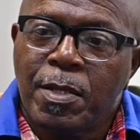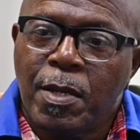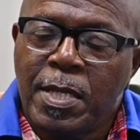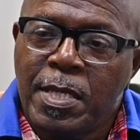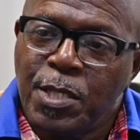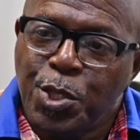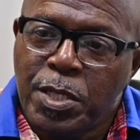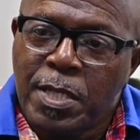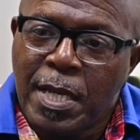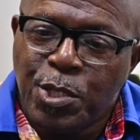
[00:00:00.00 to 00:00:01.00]
So in
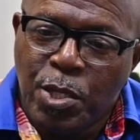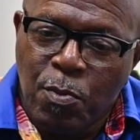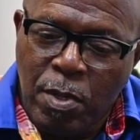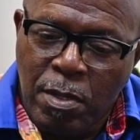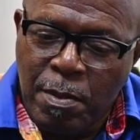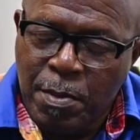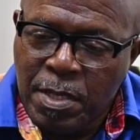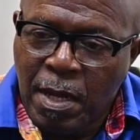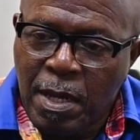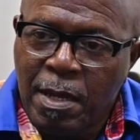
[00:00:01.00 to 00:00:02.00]
this session, we're going to be
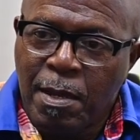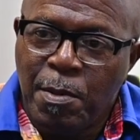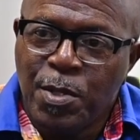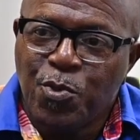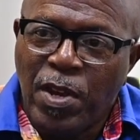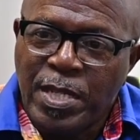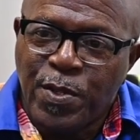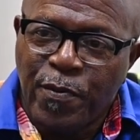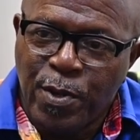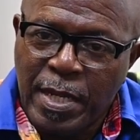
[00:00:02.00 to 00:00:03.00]
talking about Transfer